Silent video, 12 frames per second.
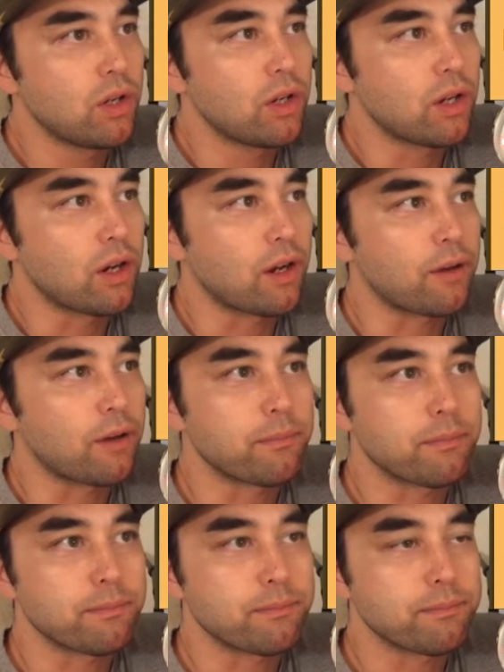
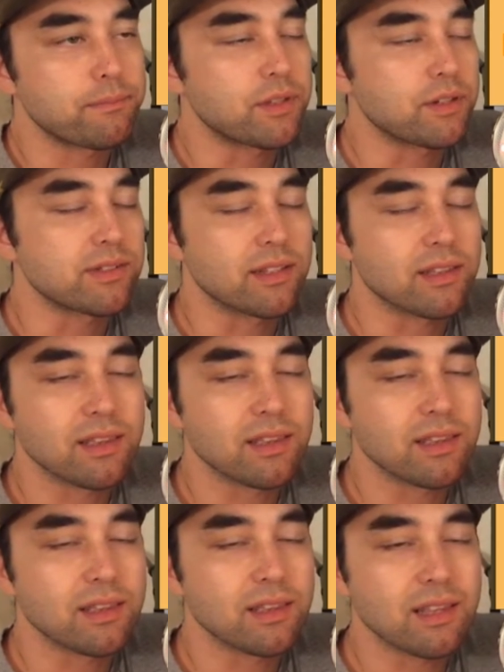um, there's a
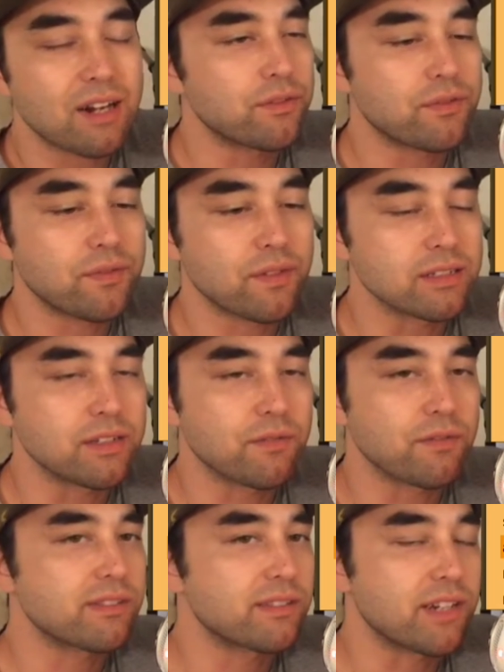lot of uh,
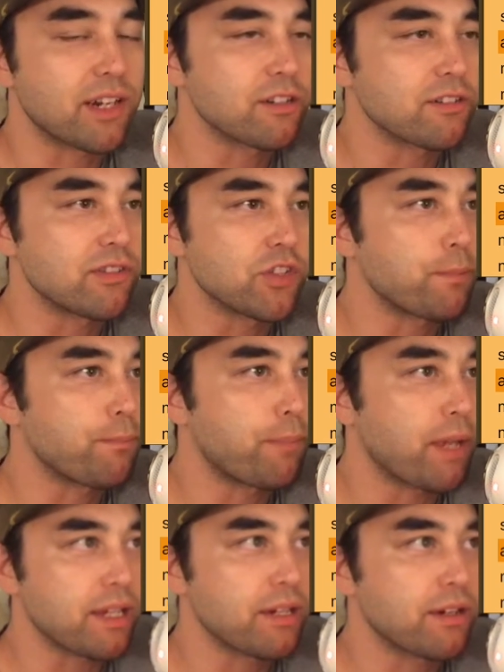different scenarios you can
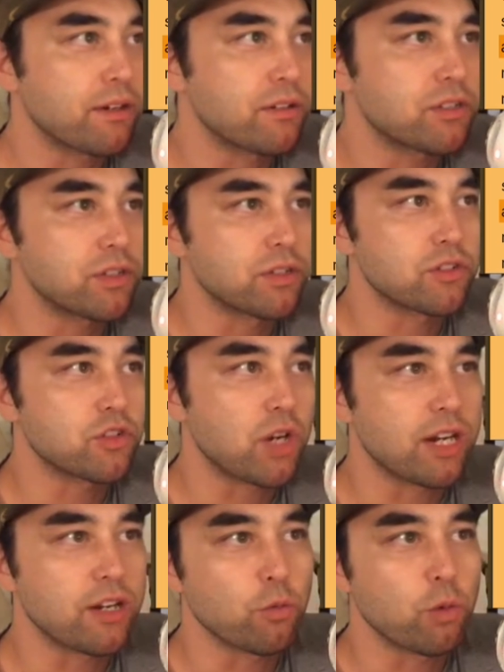paint here to
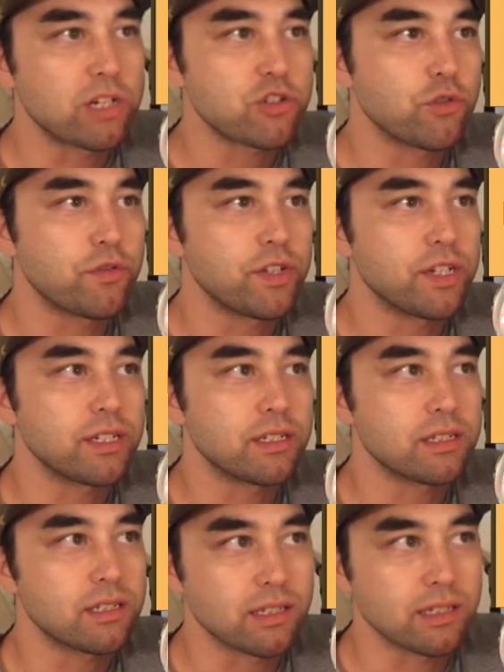try to retrofit
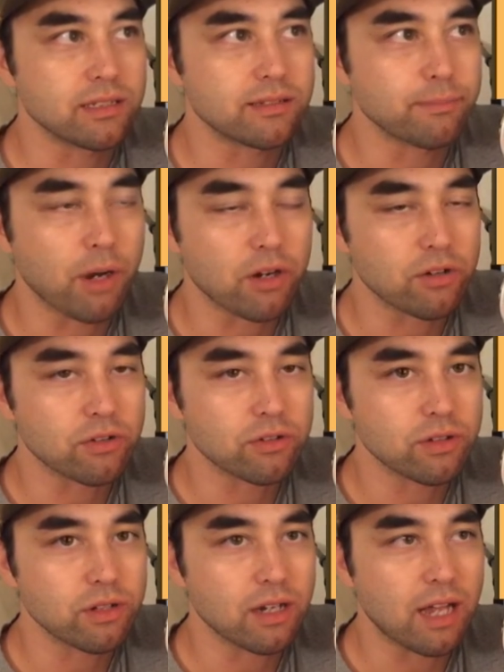this
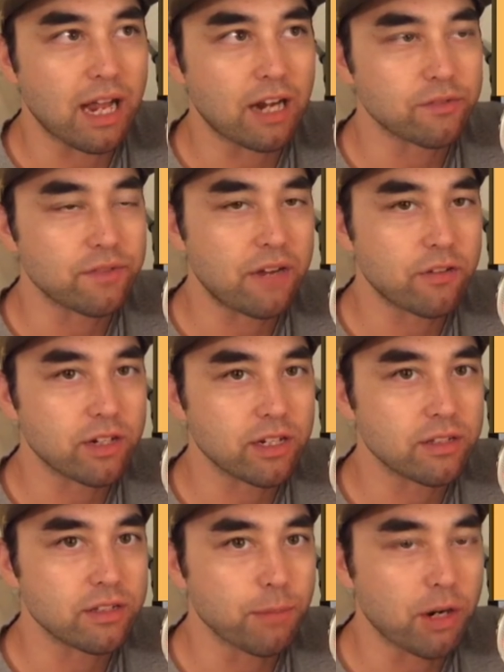modern uh, out of
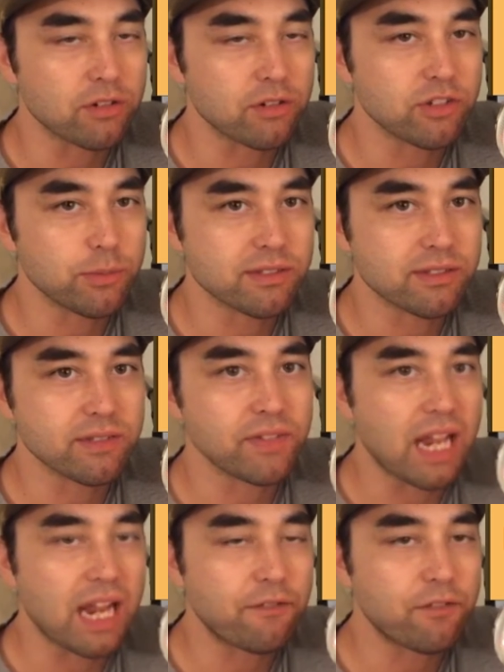Africa, modern humans
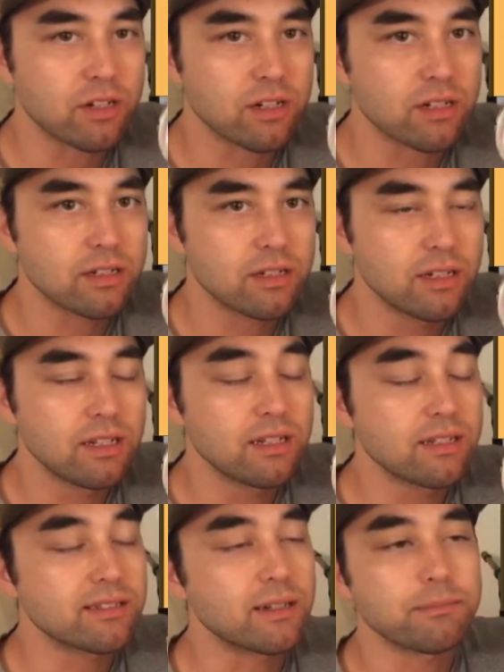leaving Africa.
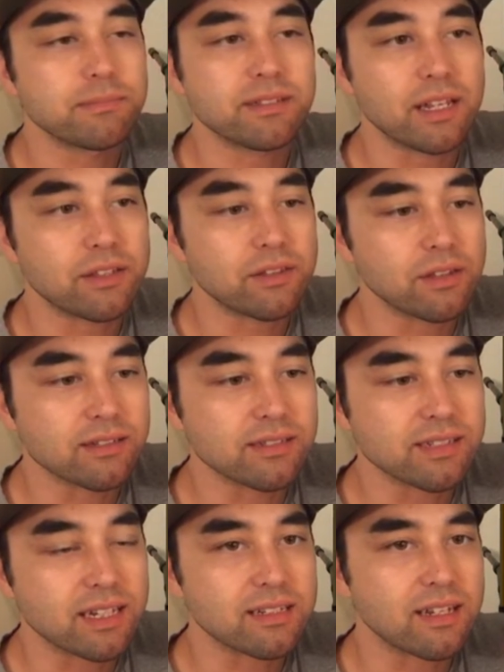Some say a
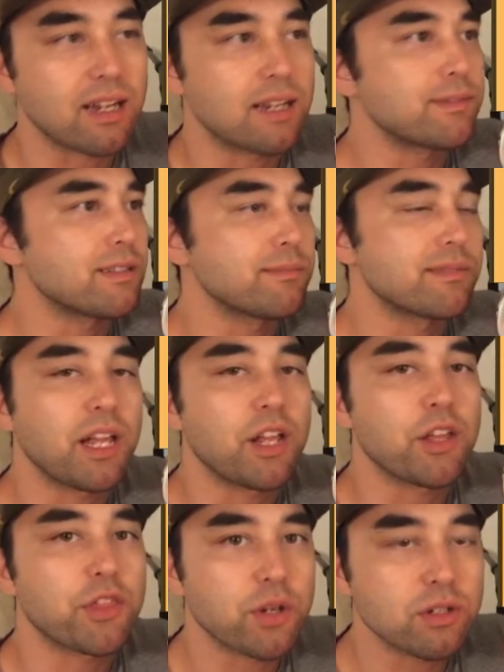second time, some say
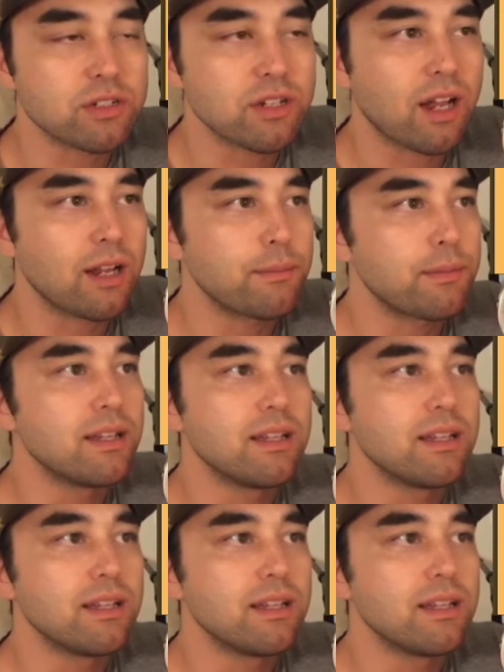a third time.